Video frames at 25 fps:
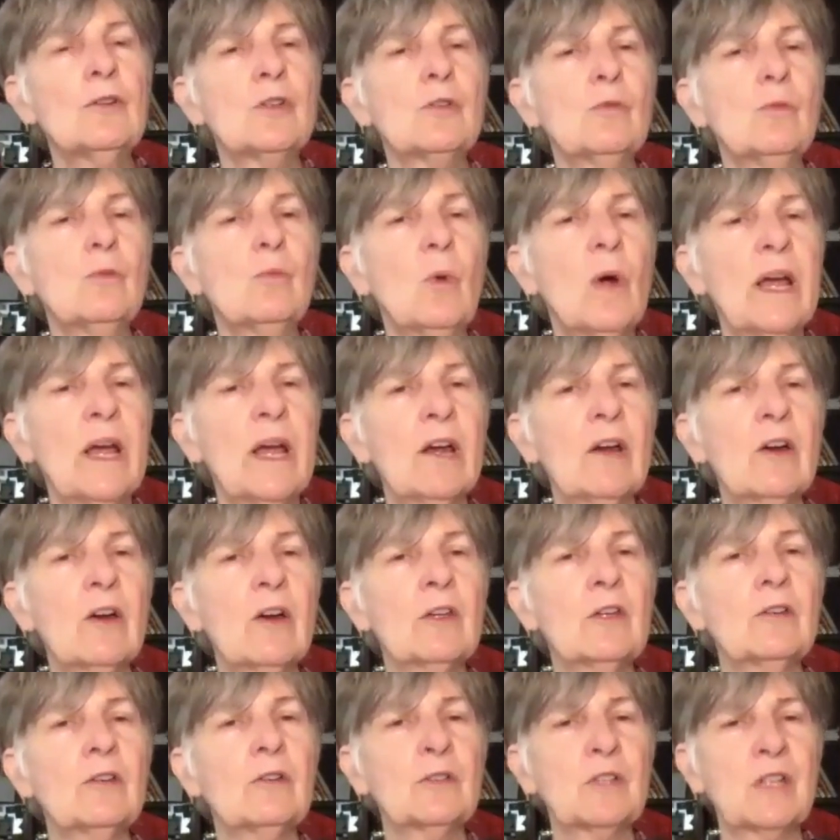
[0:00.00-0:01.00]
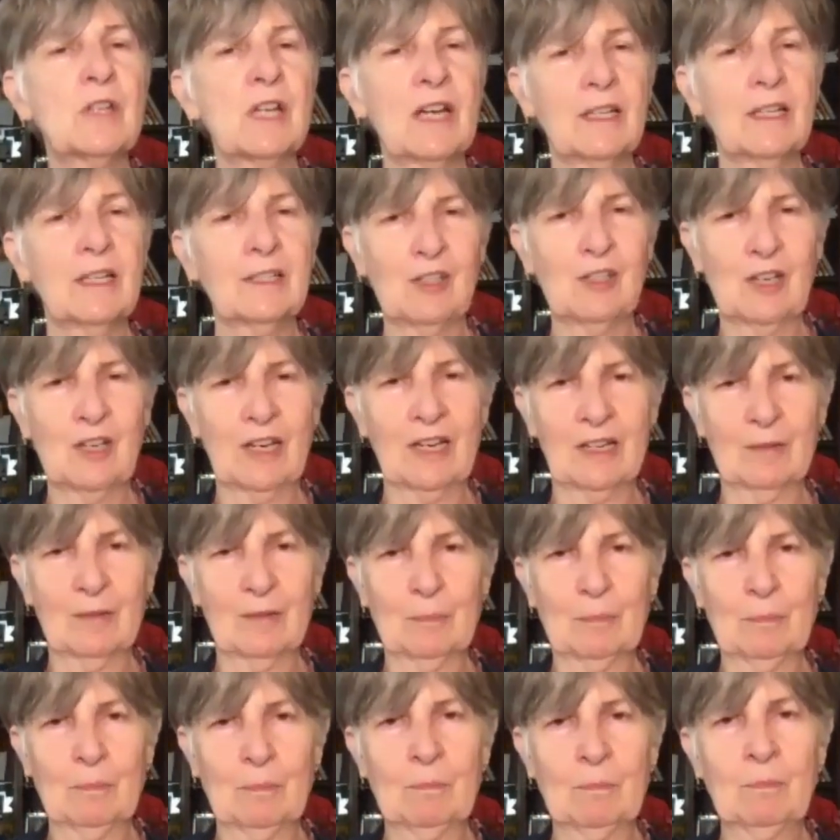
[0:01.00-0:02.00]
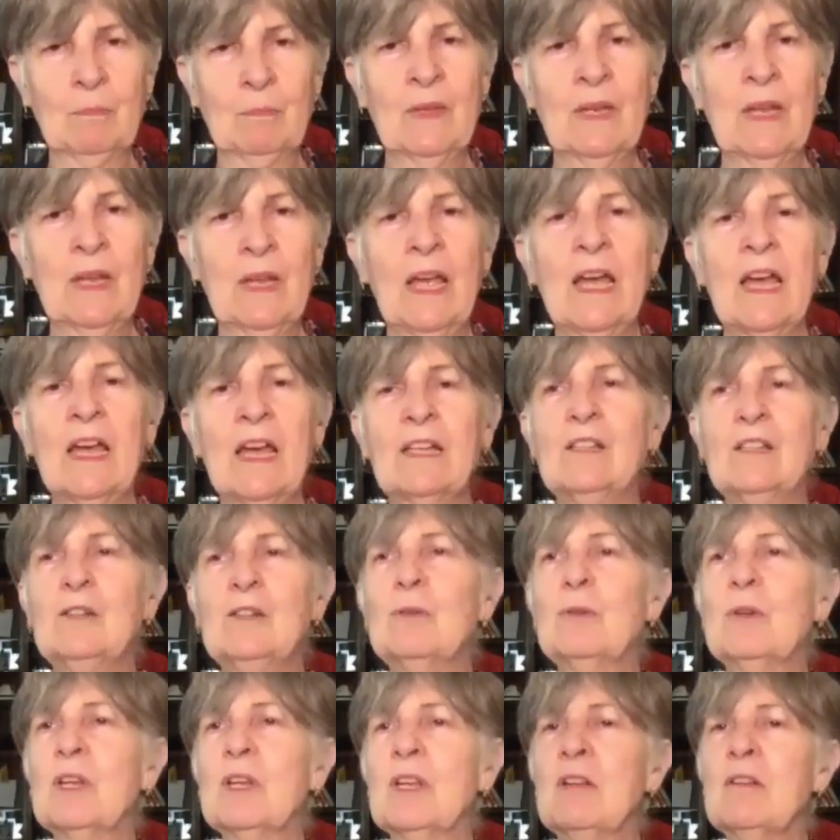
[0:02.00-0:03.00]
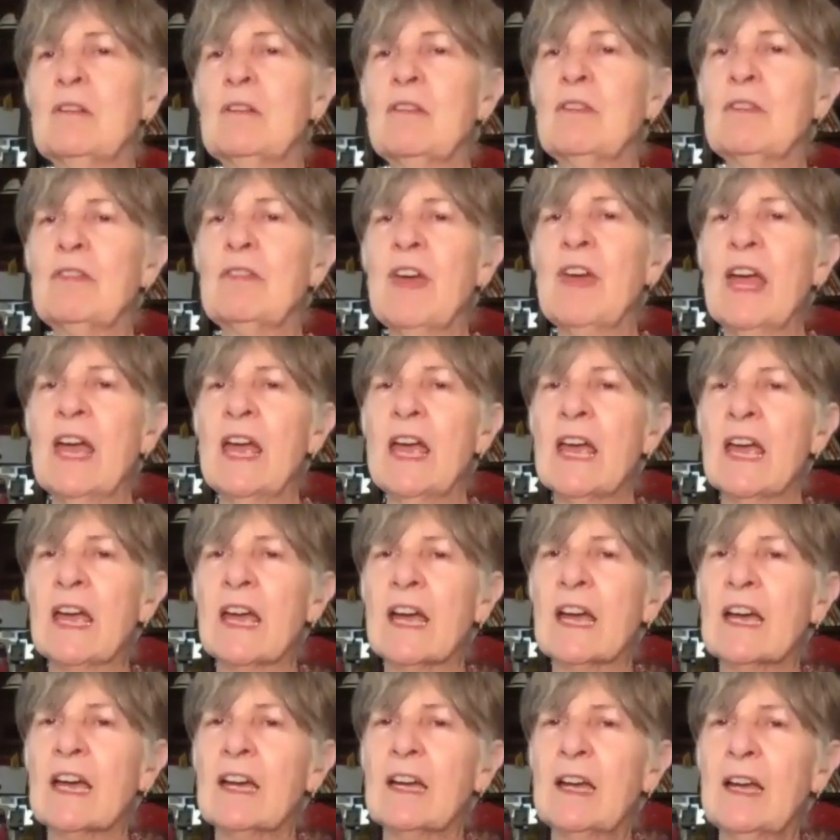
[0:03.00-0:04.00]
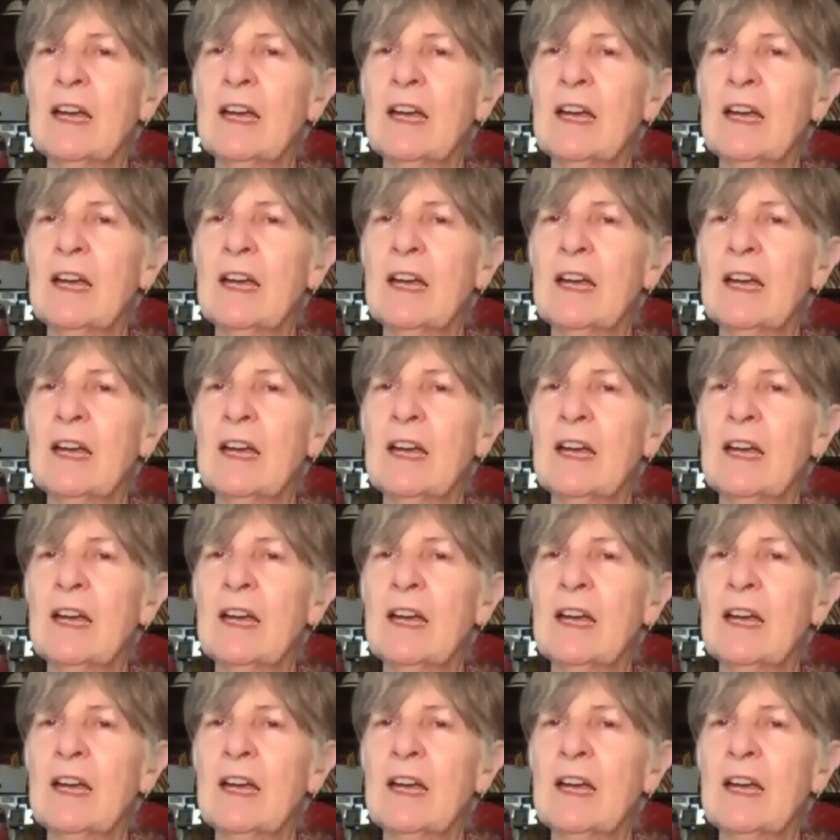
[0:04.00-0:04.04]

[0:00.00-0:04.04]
where you're touching, and you can thank